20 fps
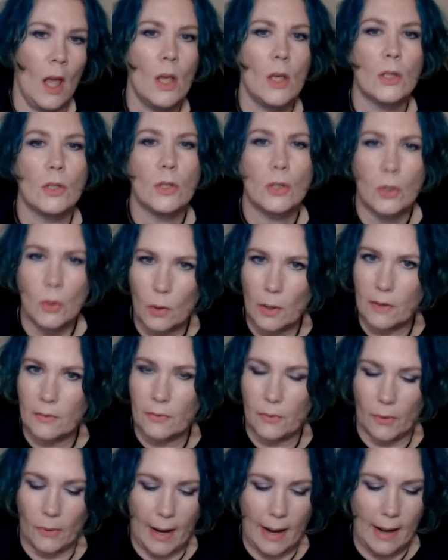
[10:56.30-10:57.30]
sort of
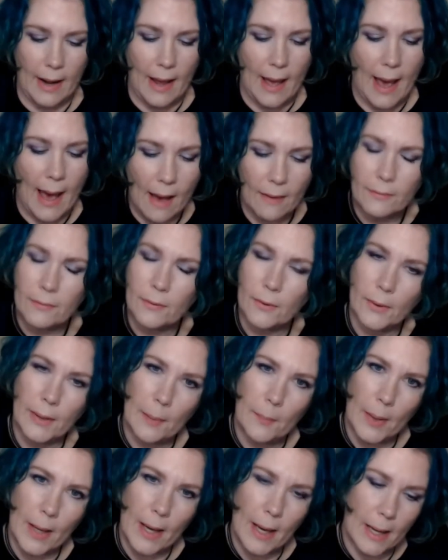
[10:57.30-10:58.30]
regret, half regret
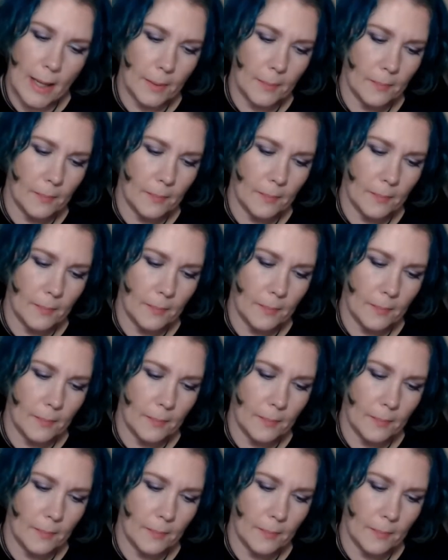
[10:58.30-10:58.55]
buying.